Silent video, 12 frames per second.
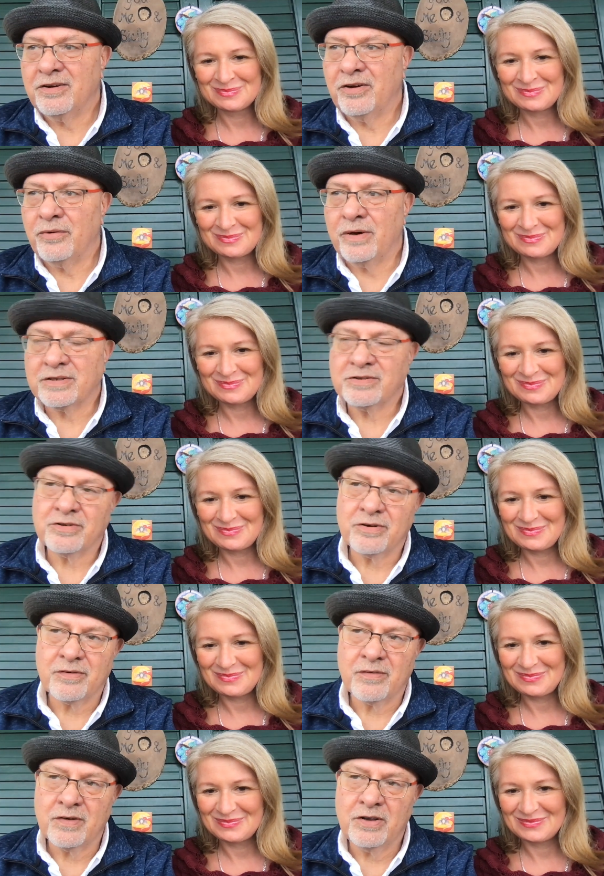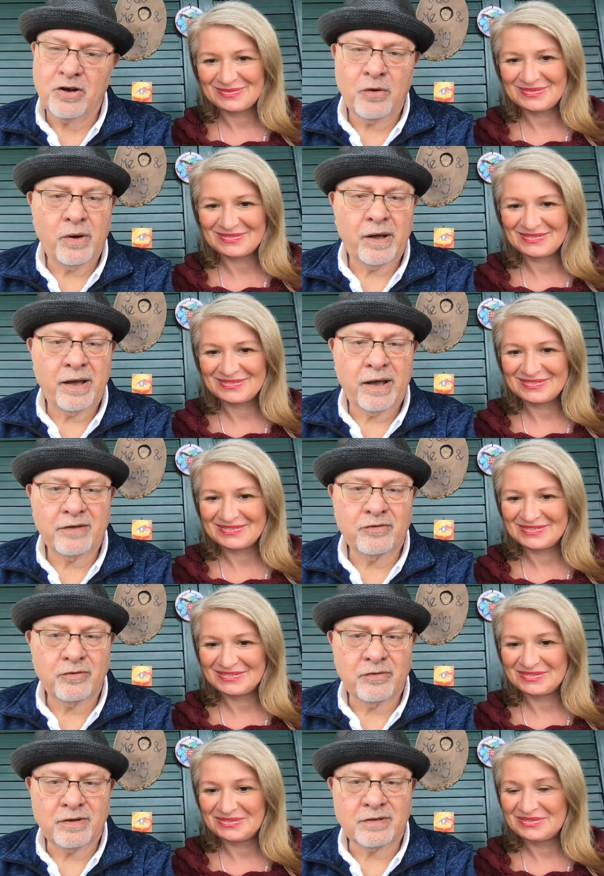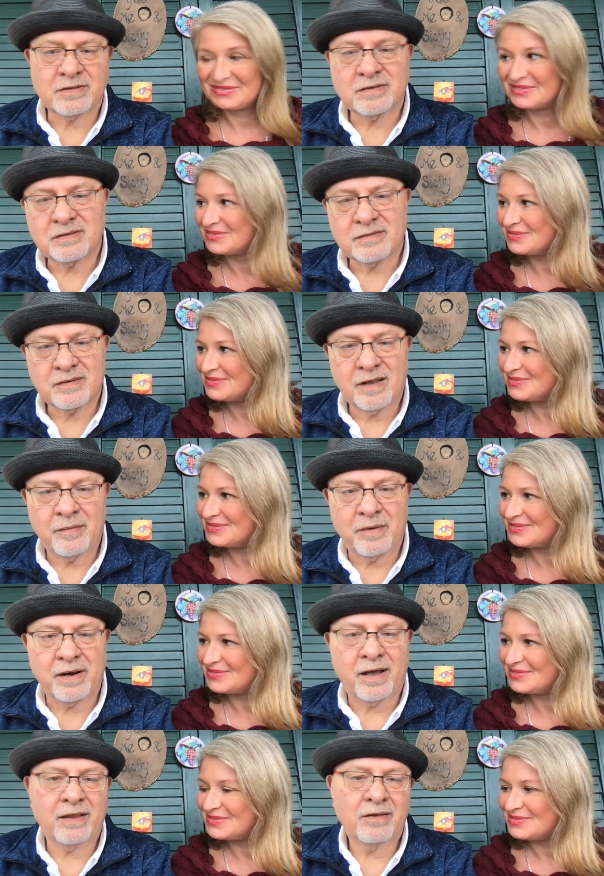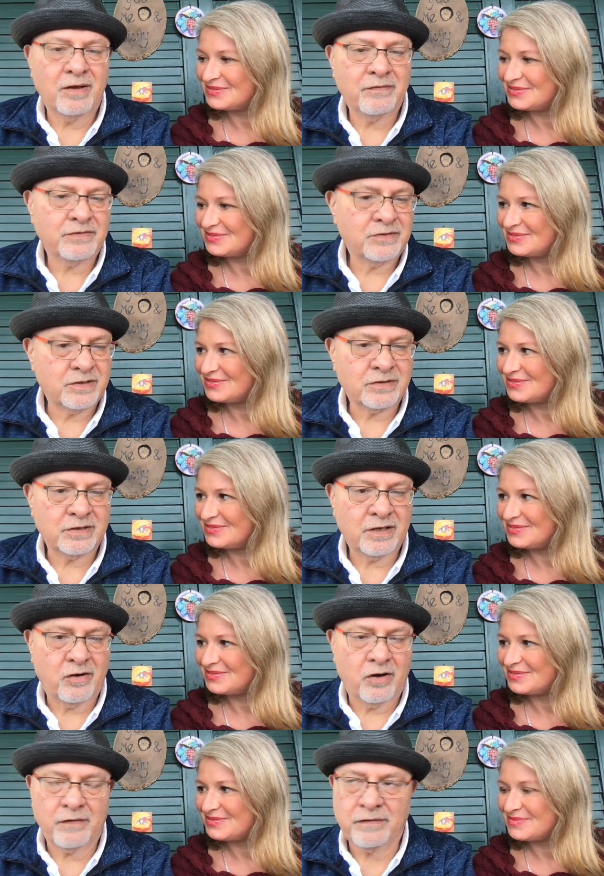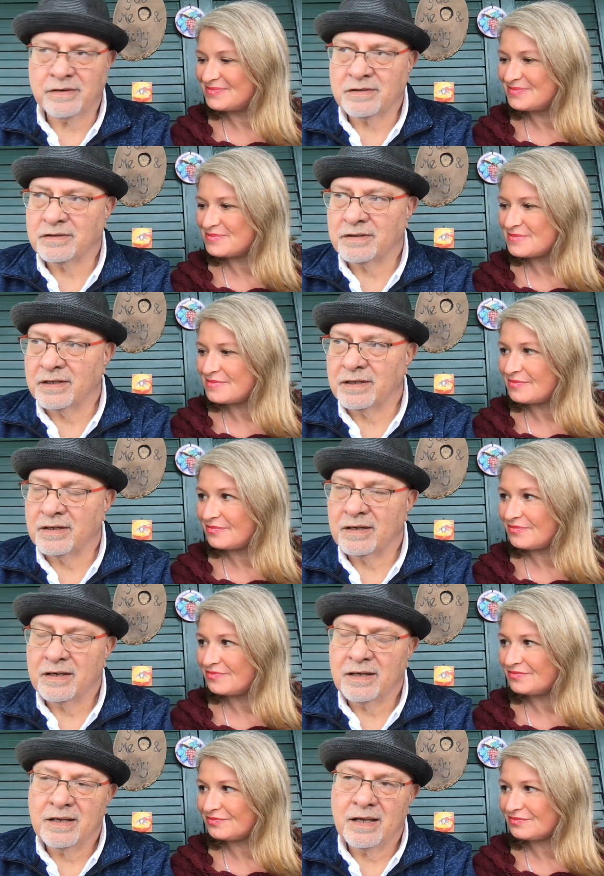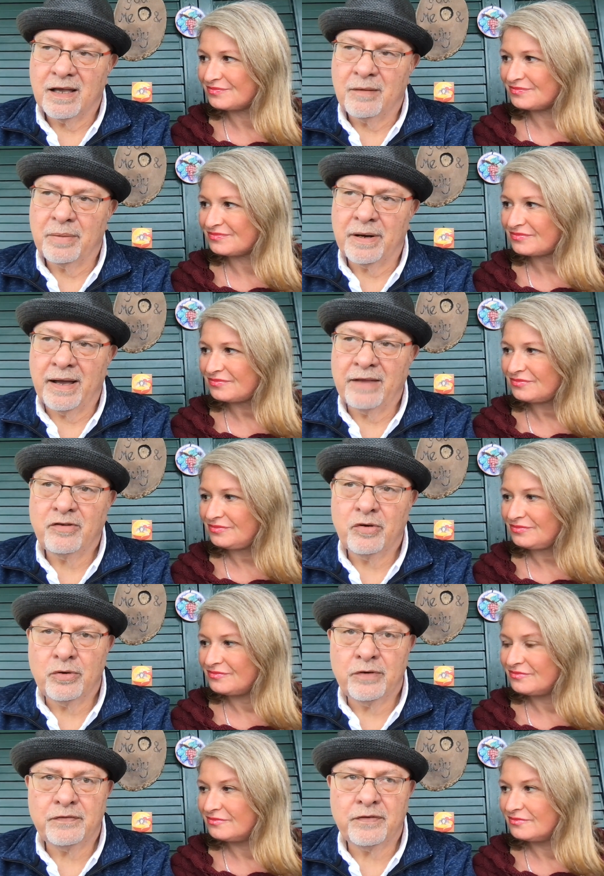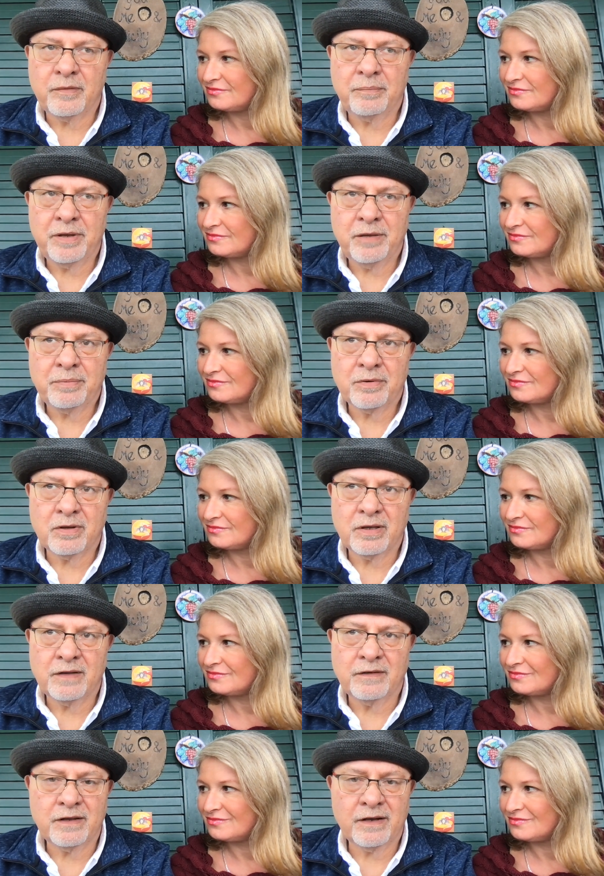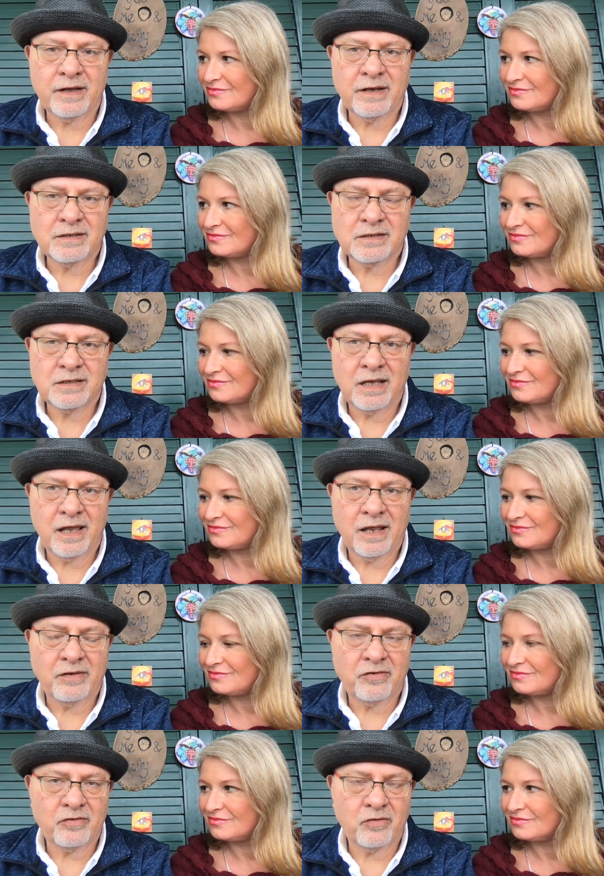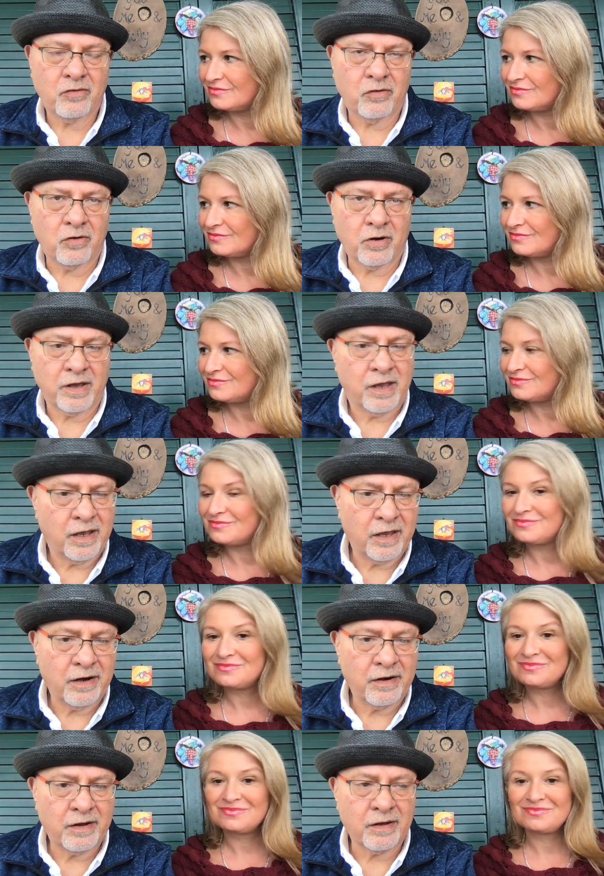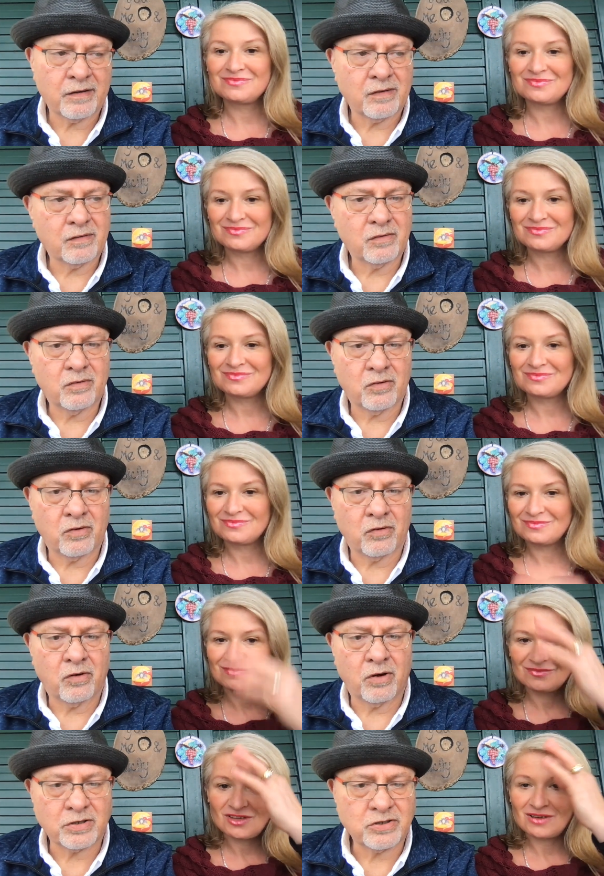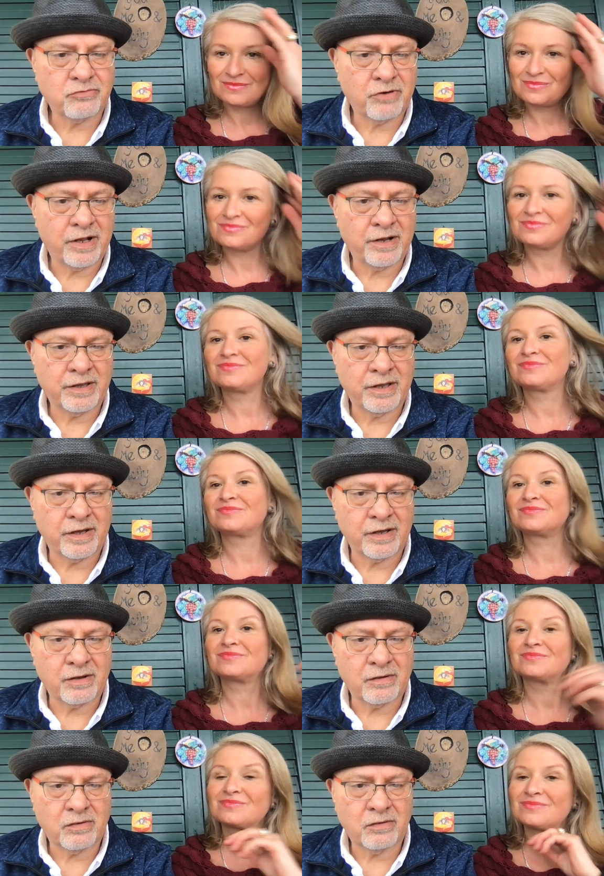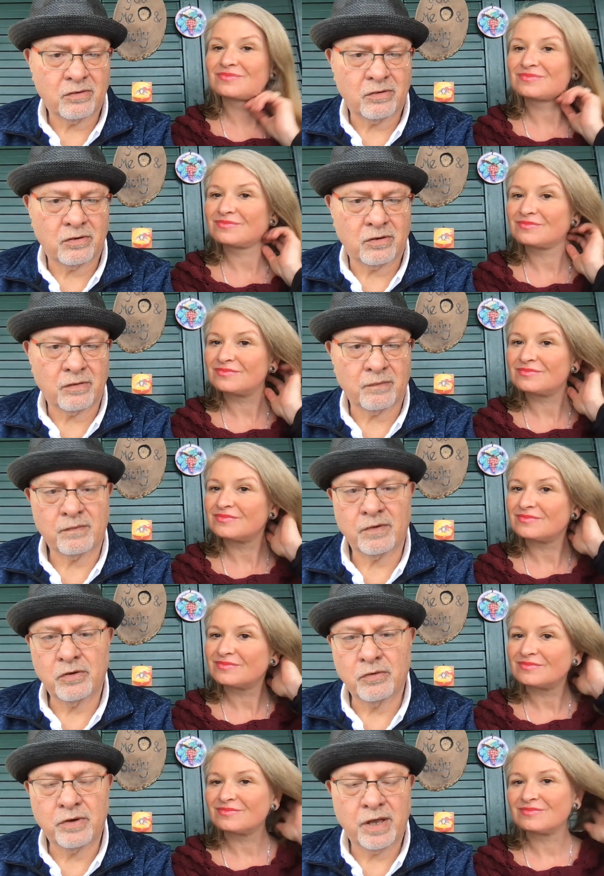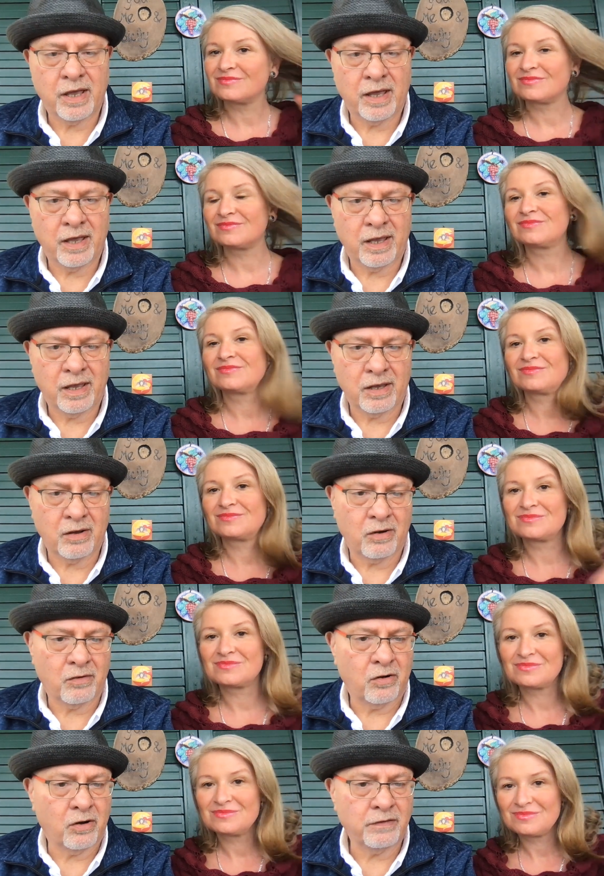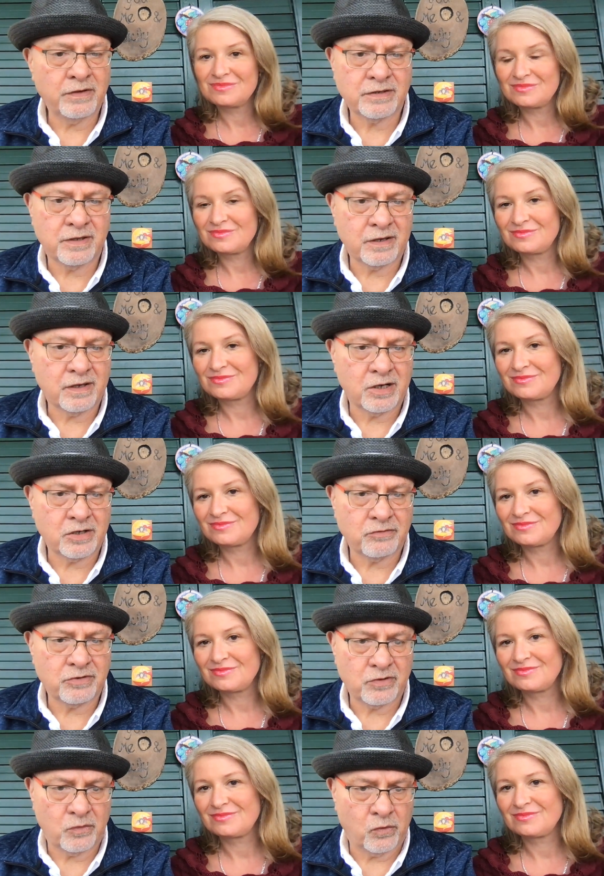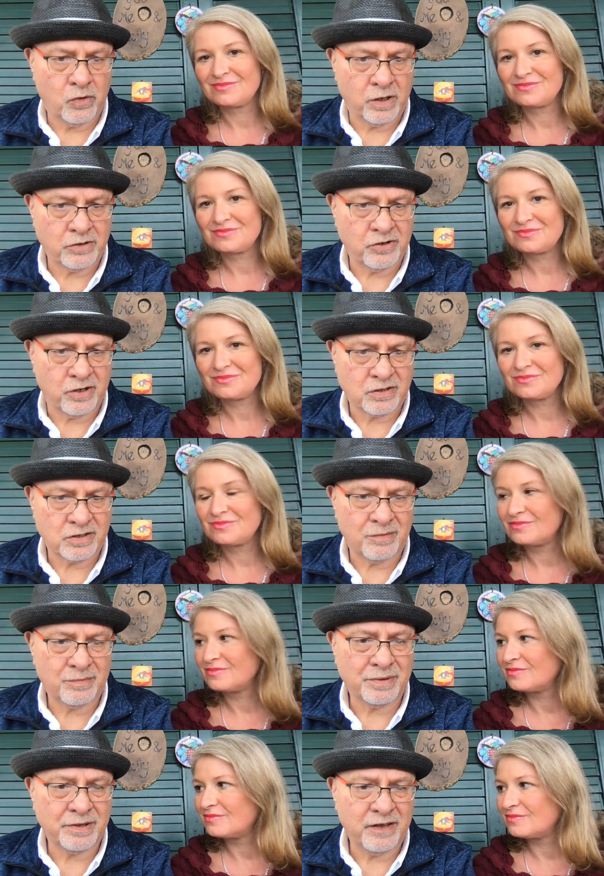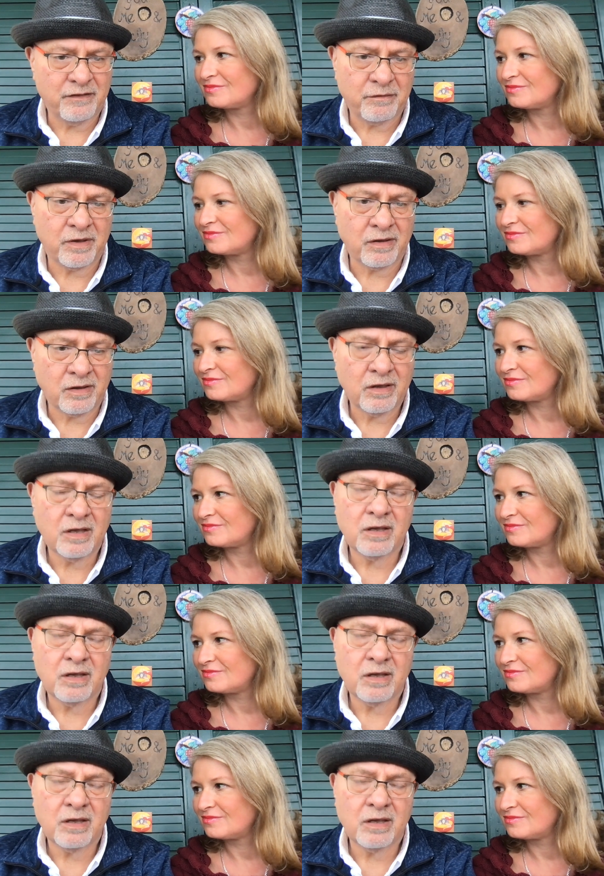Speaker 1: know, Eszter, you know why I do this? I mean, I love Sicily, obviously, but I do it for the people in the United States or Canada or Australia or UK or all these other countries that watch us. And believe me,